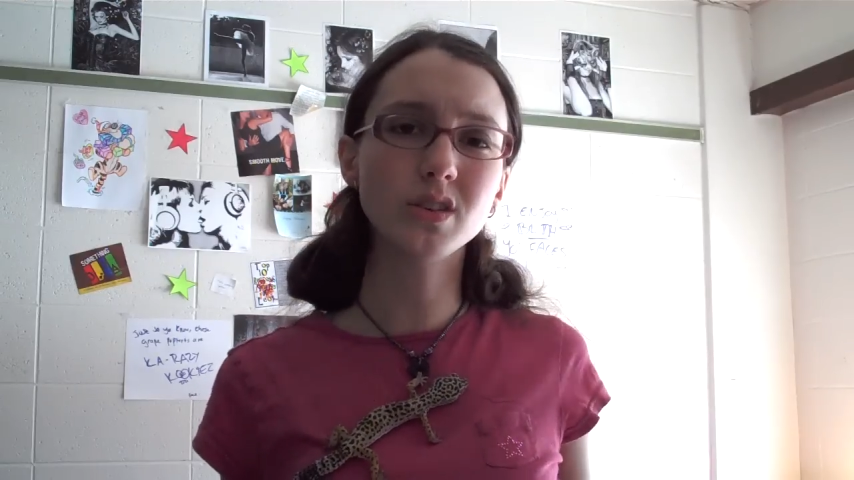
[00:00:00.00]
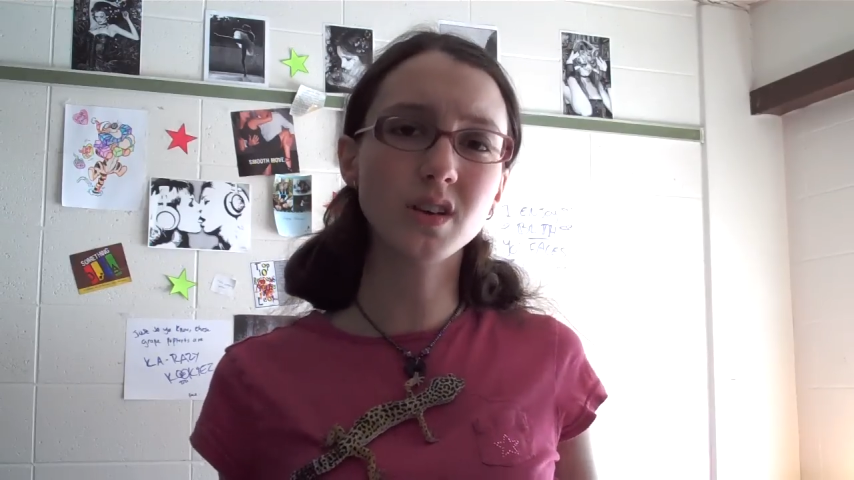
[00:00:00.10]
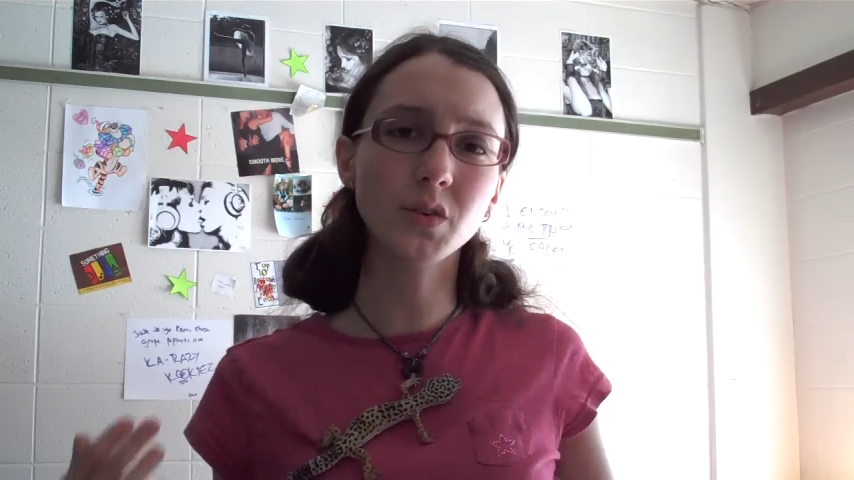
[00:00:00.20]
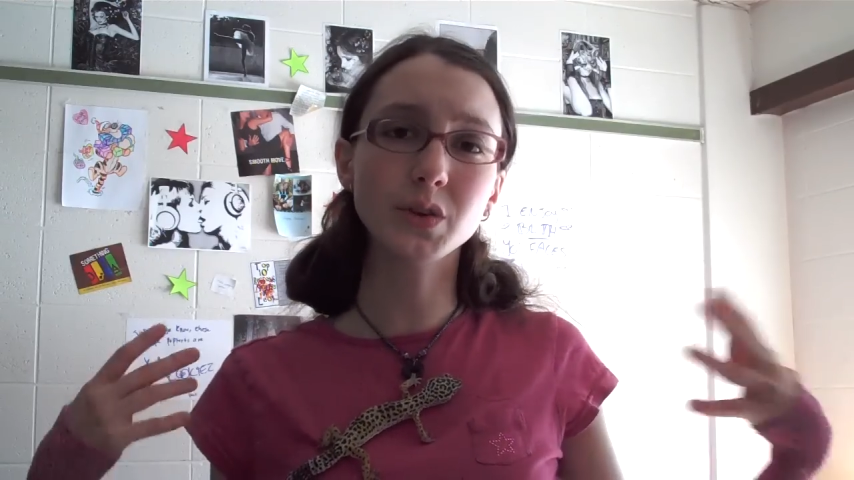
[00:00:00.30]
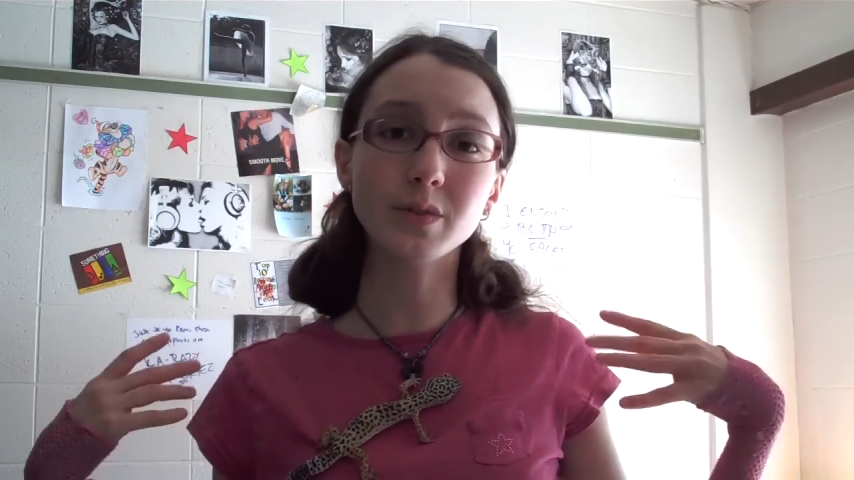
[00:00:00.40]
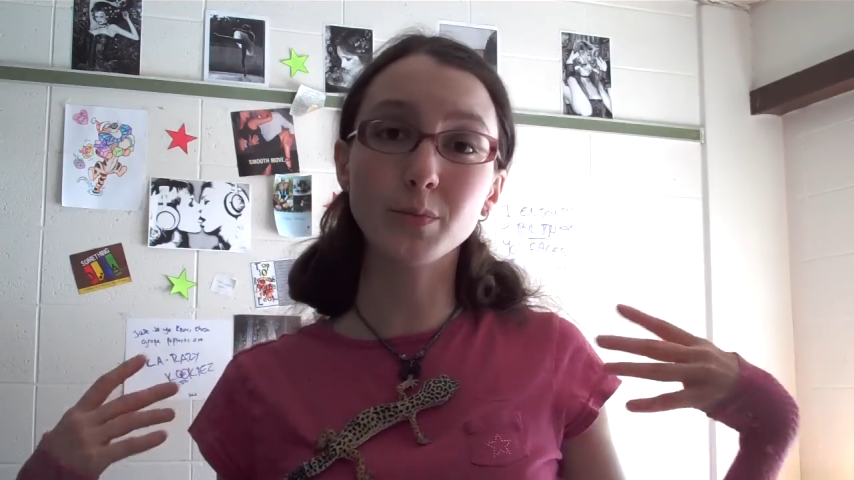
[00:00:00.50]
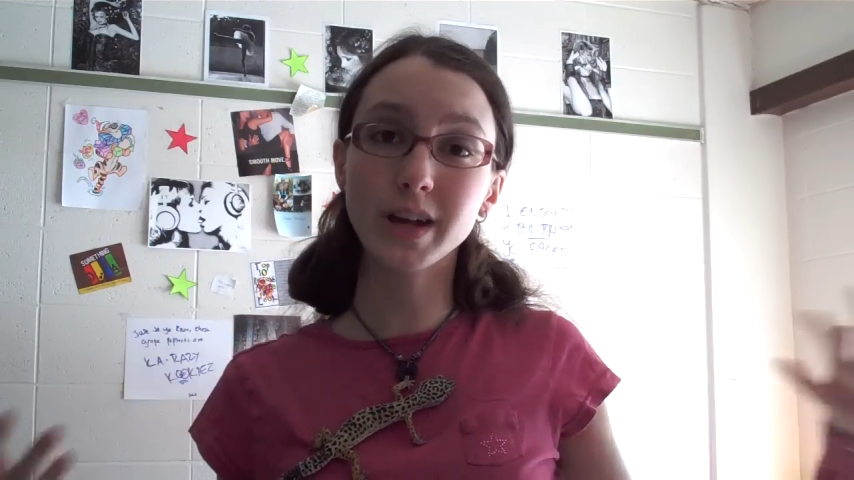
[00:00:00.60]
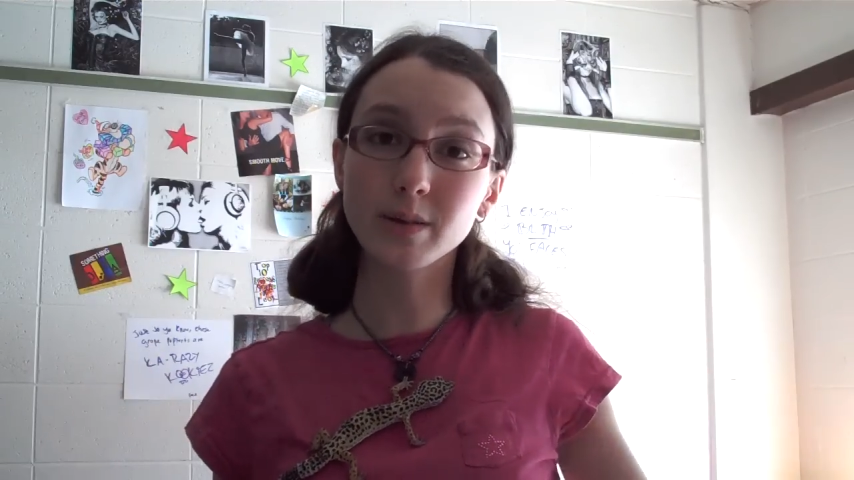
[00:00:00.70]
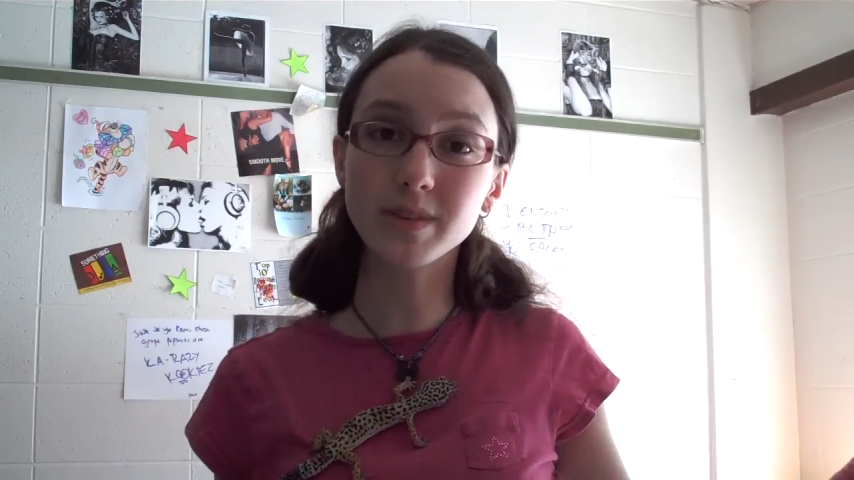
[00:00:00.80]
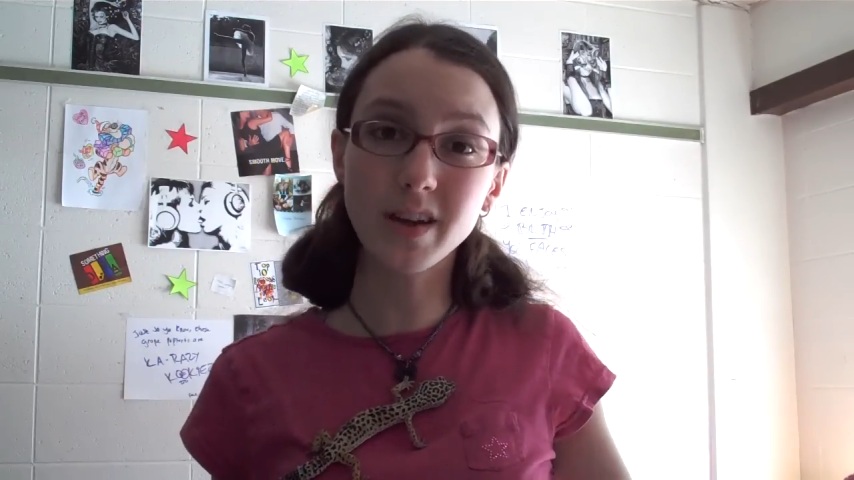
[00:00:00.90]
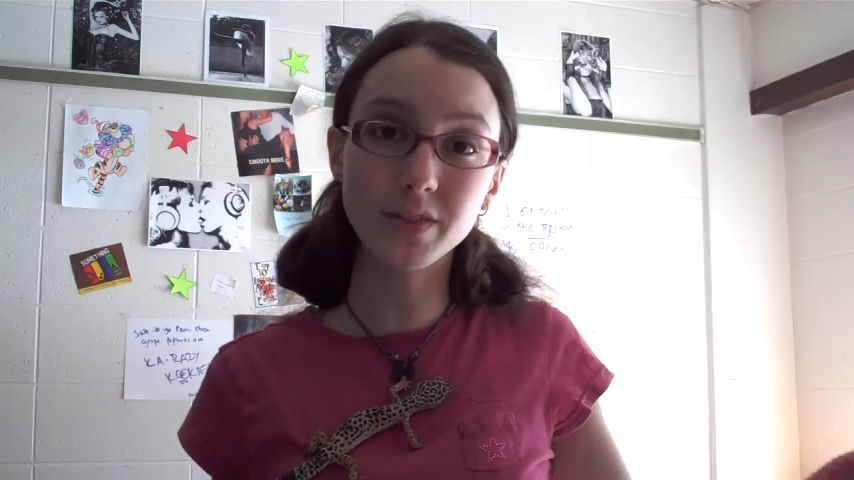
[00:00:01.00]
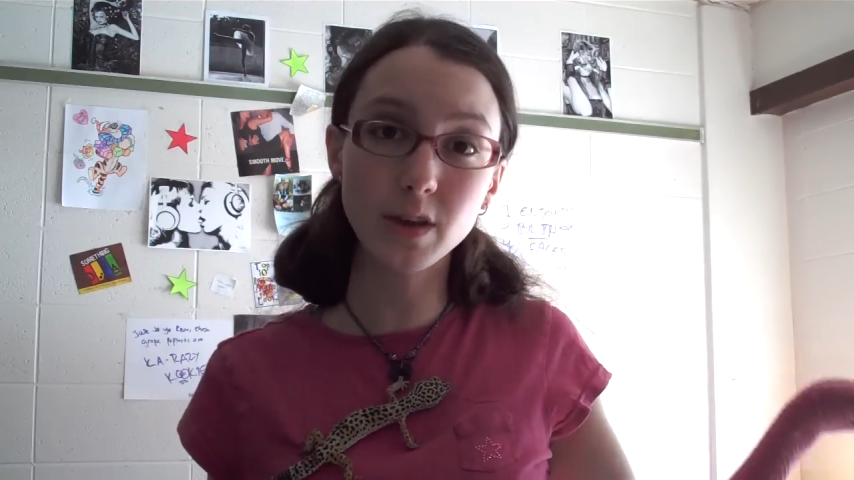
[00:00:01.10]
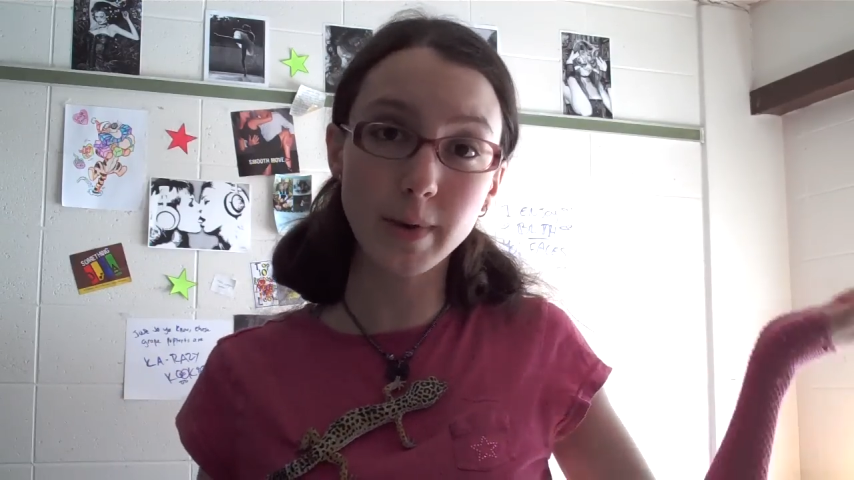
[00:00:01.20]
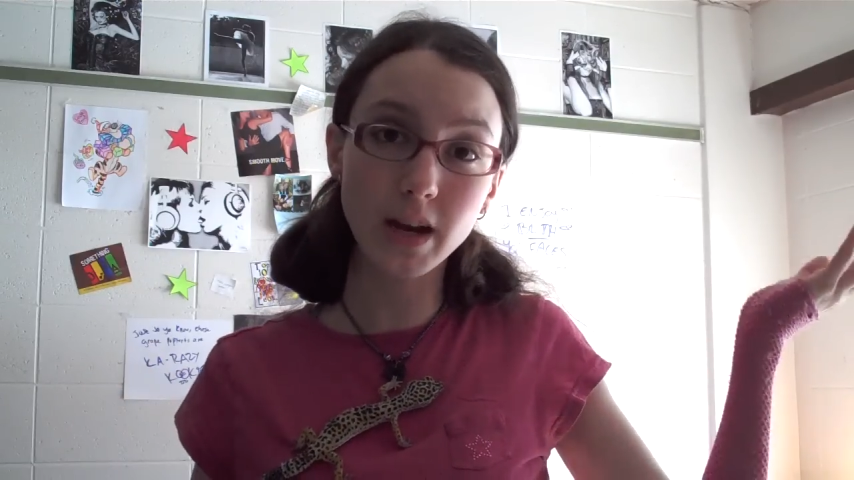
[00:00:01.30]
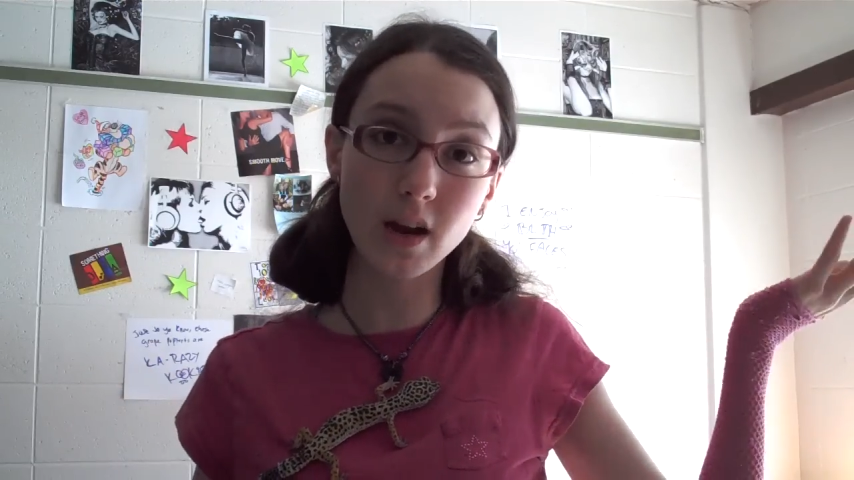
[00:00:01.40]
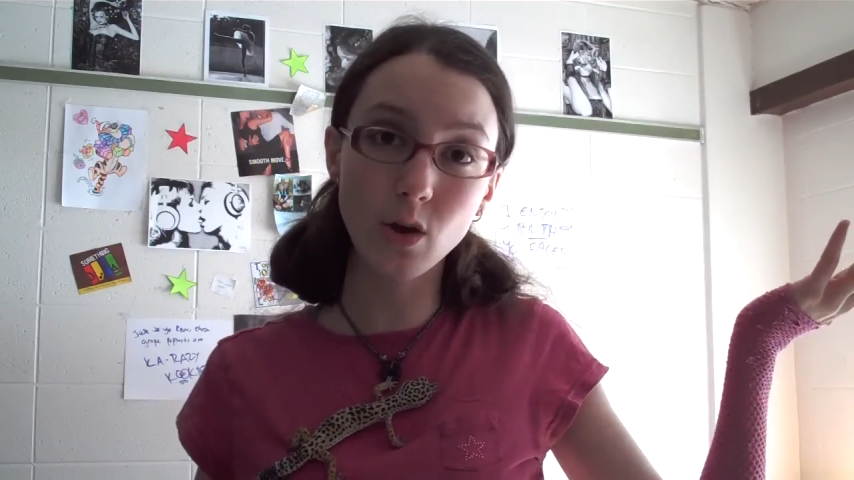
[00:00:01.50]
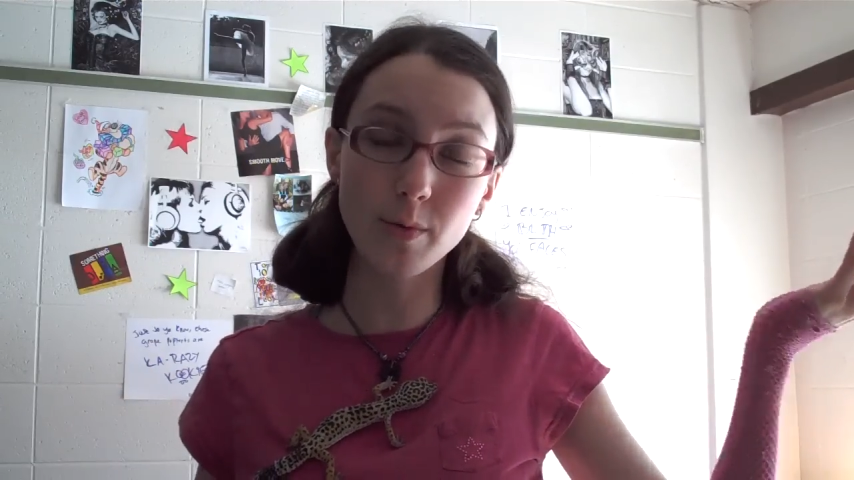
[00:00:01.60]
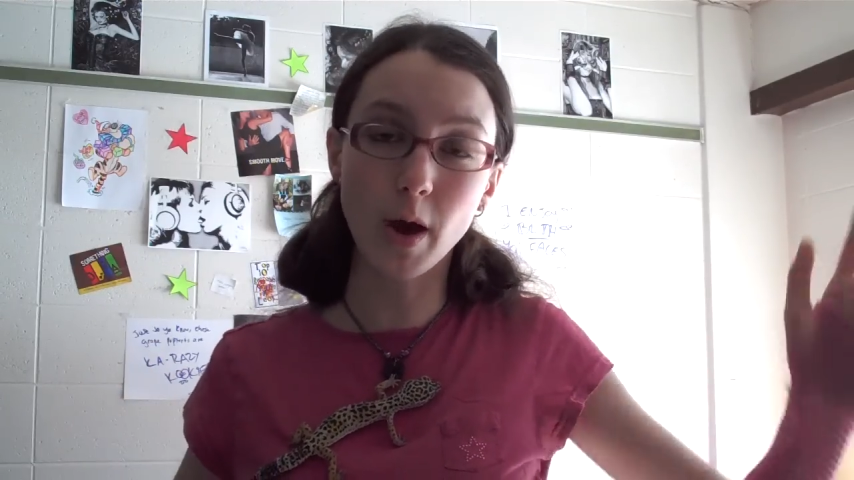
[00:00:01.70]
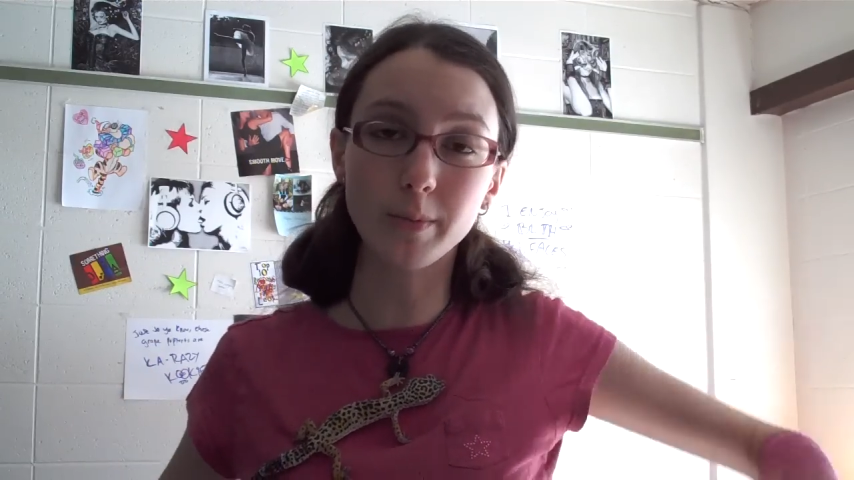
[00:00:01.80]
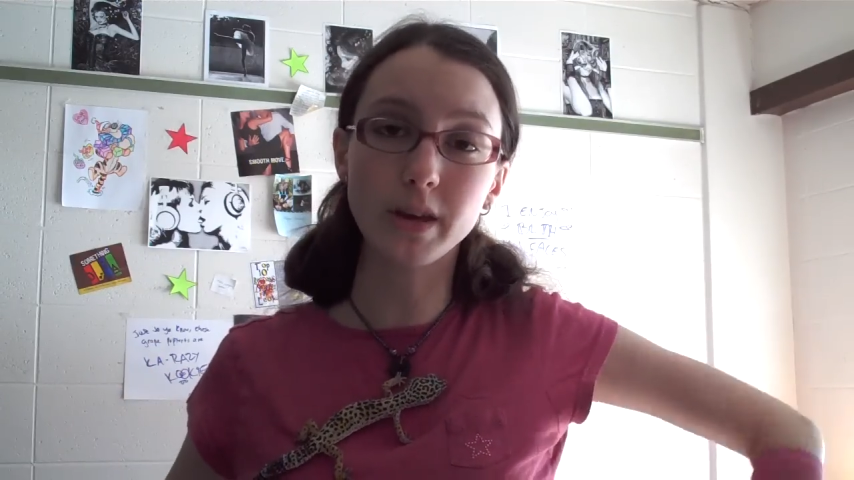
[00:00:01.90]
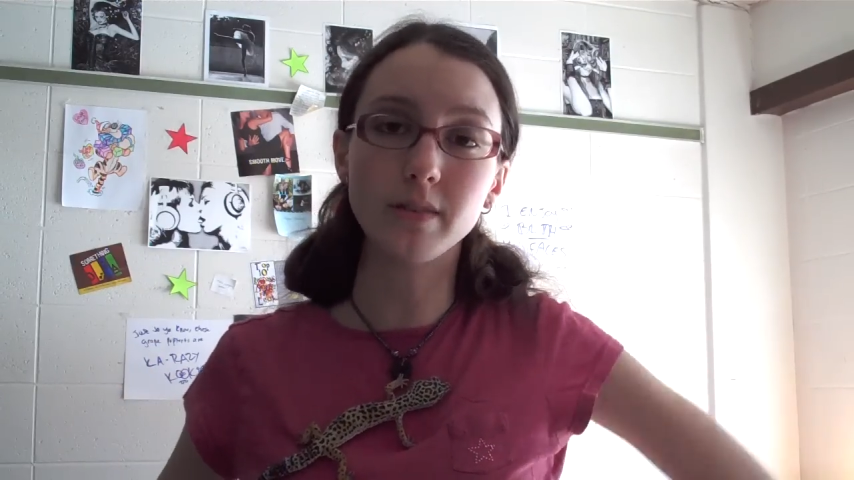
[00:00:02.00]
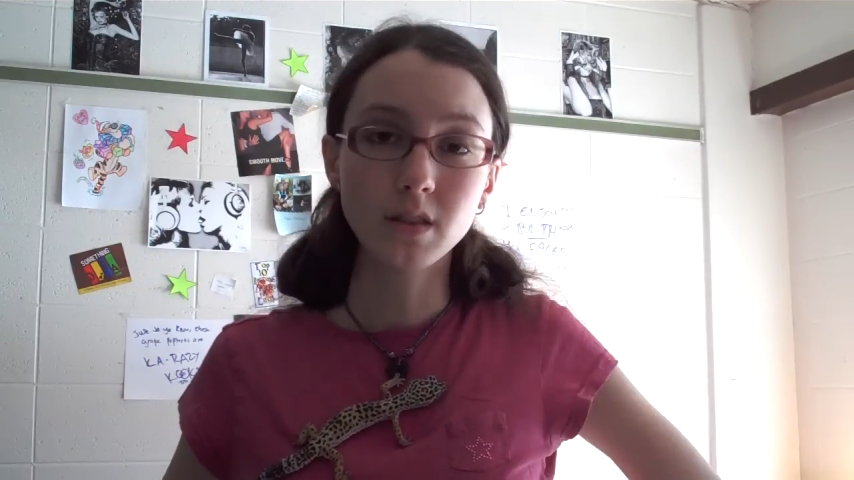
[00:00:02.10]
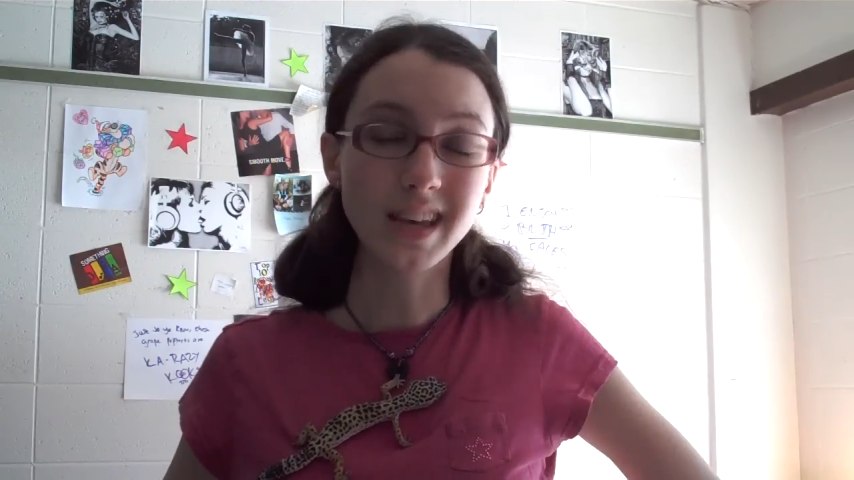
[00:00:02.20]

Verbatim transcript: to tell you some random stuff that you might not know about me.